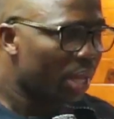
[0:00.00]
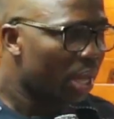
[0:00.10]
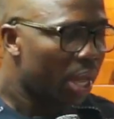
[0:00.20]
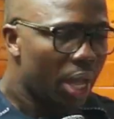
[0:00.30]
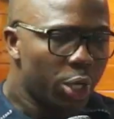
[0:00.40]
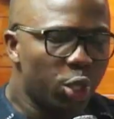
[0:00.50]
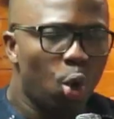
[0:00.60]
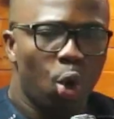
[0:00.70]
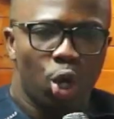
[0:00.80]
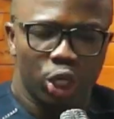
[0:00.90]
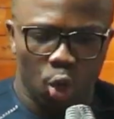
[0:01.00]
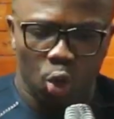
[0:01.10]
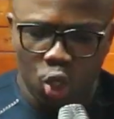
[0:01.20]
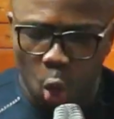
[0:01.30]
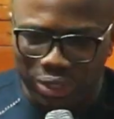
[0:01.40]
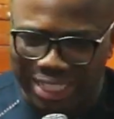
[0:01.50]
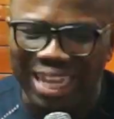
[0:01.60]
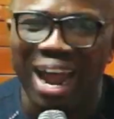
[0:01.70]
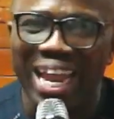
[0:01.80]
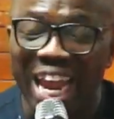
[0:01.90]
you you you stand
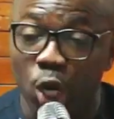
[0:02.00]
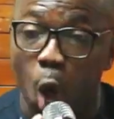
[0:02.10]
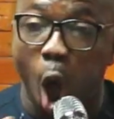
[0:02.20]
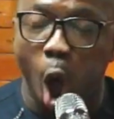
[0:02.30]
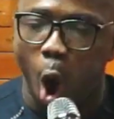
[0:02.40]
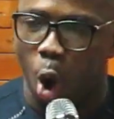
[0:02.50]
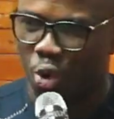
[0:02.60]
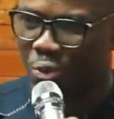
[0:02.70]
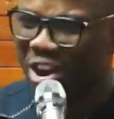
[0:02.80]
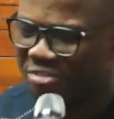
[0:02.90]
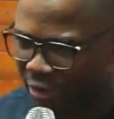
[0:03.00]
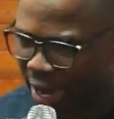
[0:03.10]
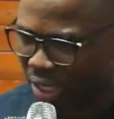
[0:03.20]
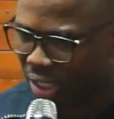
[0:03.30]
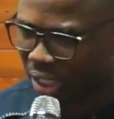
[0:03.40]
in awe, reverence,